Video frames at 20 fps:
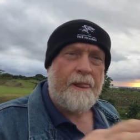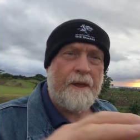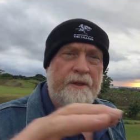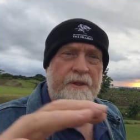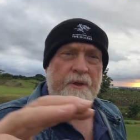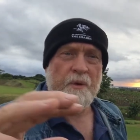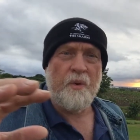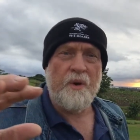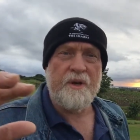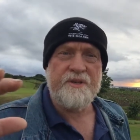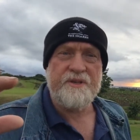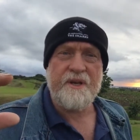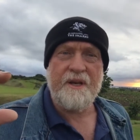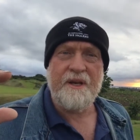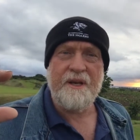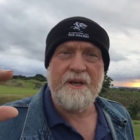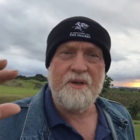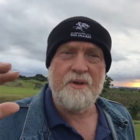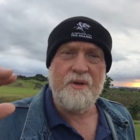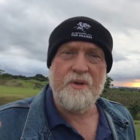are the ones that
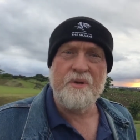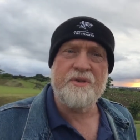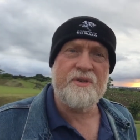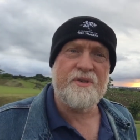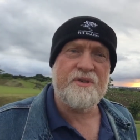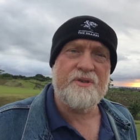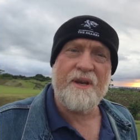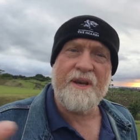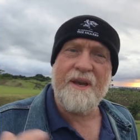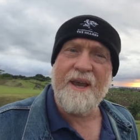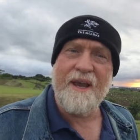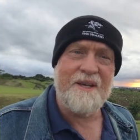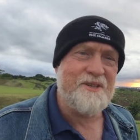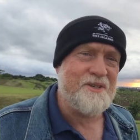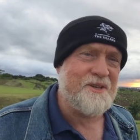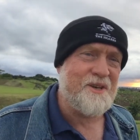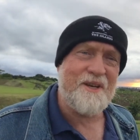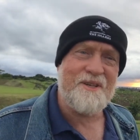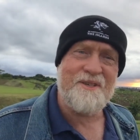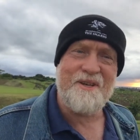he uses
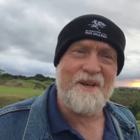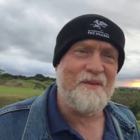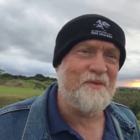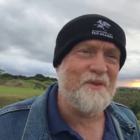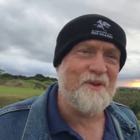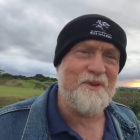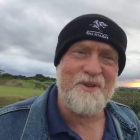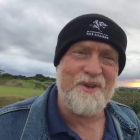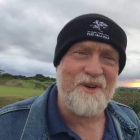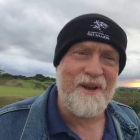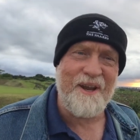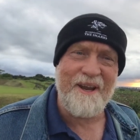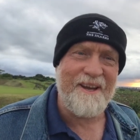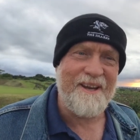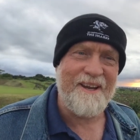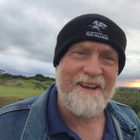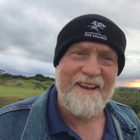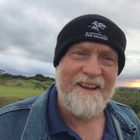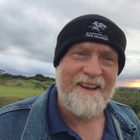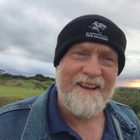against us even
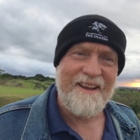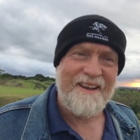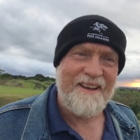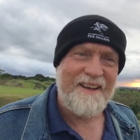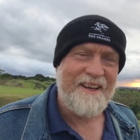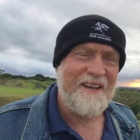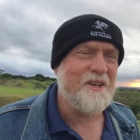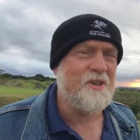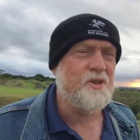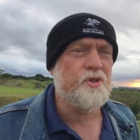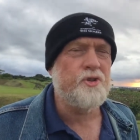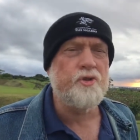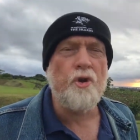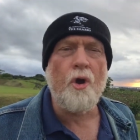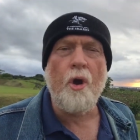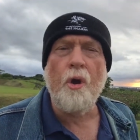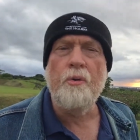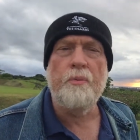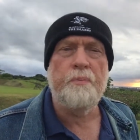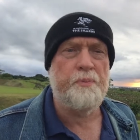today. He is
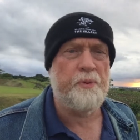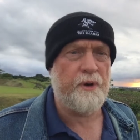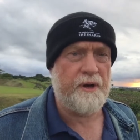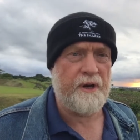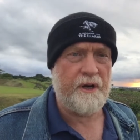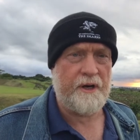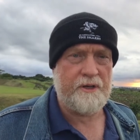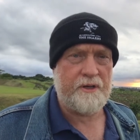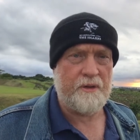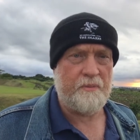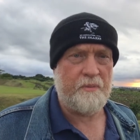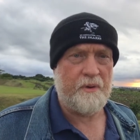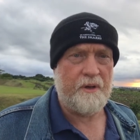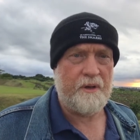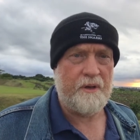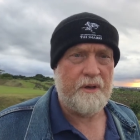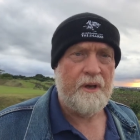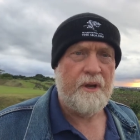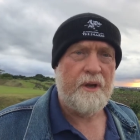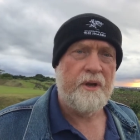so
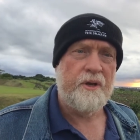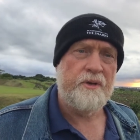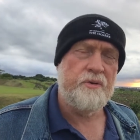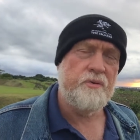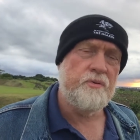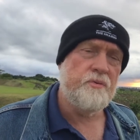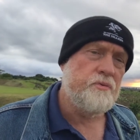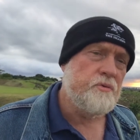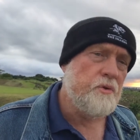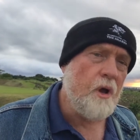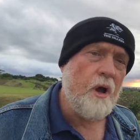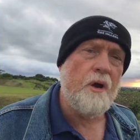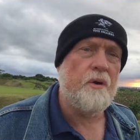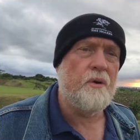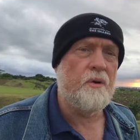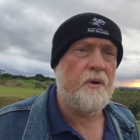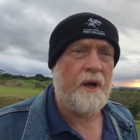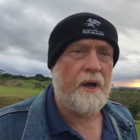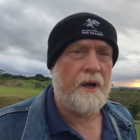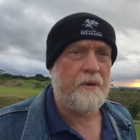predictable. You
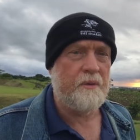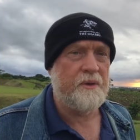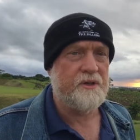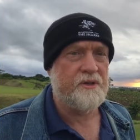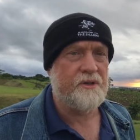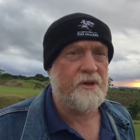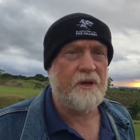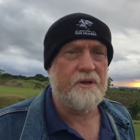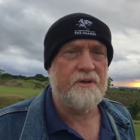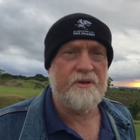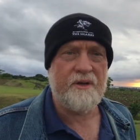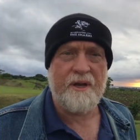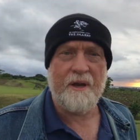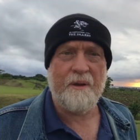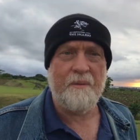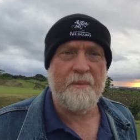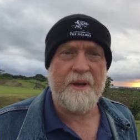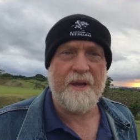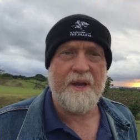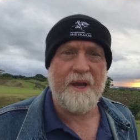know how he's going to
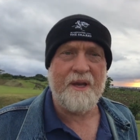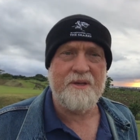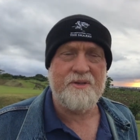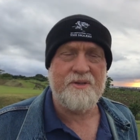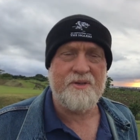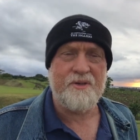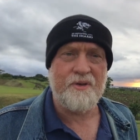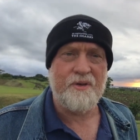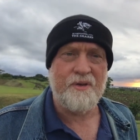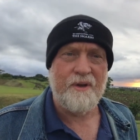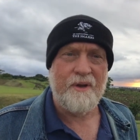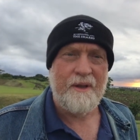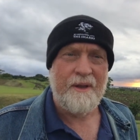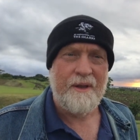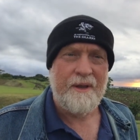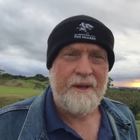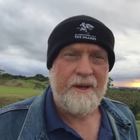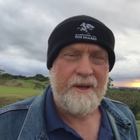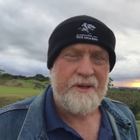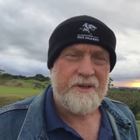come against you.
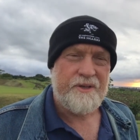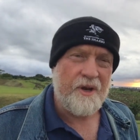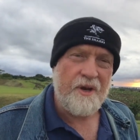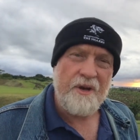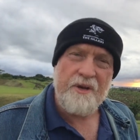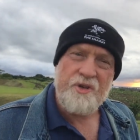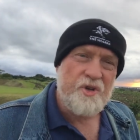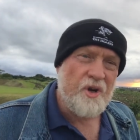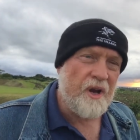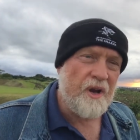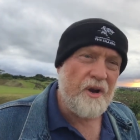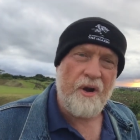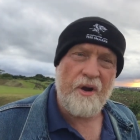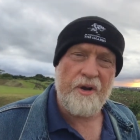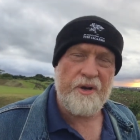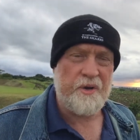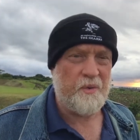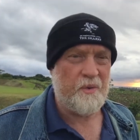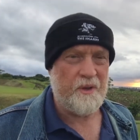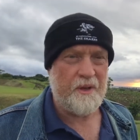So don't try and
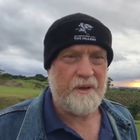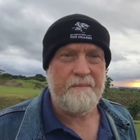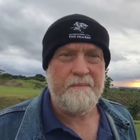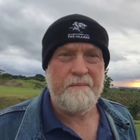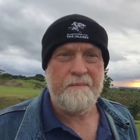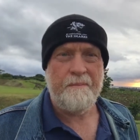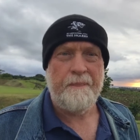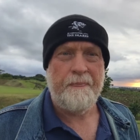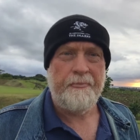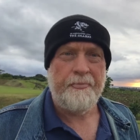argue with him.